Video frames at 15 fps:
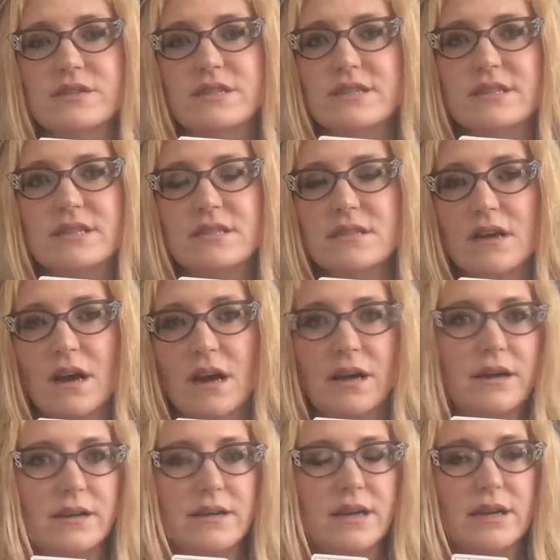this is not
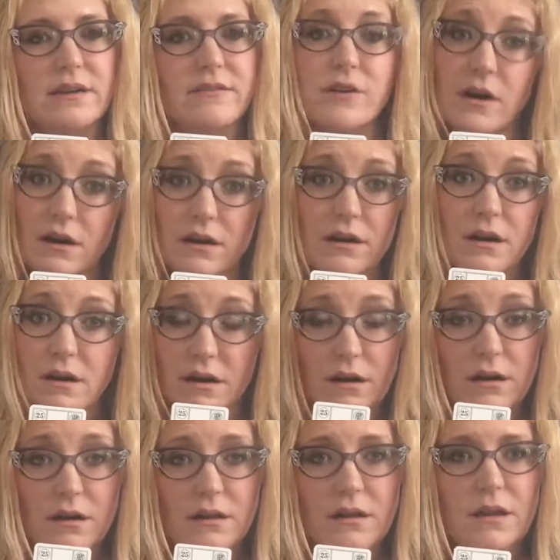a negative card at
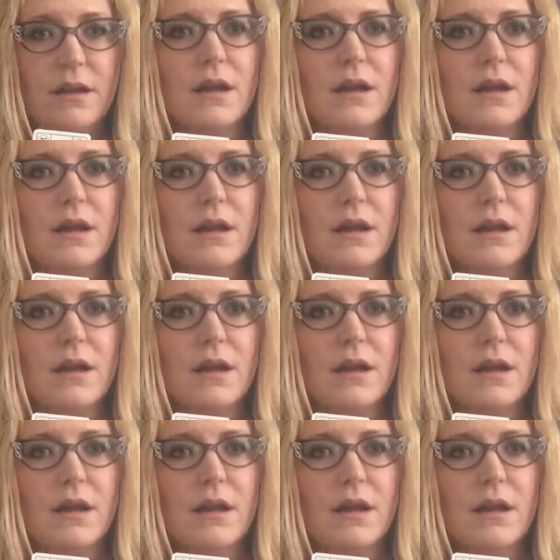all,